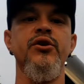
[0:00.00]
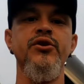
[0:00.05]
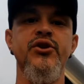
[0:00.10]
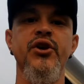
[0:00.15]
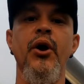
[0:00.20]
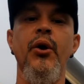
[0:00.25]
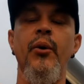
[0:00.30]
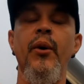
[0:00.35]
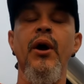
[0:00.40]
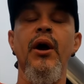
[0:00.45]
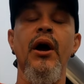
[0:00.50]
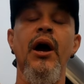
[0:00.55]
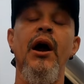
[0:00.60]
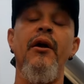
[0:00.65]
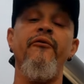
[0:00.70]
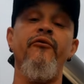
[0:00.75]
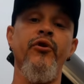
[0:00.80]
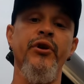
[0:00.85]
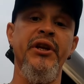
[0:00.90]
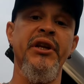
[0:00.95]
So
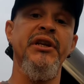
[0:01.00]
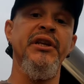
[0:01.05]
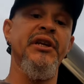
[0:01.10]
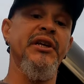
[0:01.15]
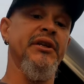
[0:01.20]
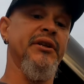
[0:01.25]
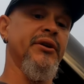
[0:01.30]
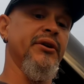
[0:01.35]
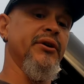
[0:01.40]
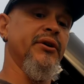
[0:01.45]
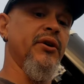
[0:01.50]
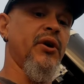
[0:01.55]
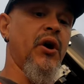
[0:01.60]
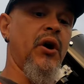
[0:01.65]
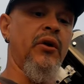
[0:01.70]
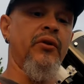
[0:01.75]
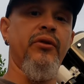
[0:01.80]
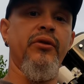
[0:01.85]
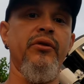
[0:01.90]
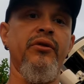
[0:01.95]
I'm running Nina
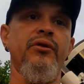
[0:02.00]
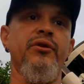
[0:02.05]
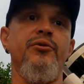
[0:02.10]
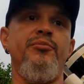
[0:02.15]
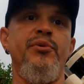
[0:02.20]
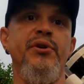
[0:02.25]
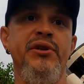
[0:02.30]
on the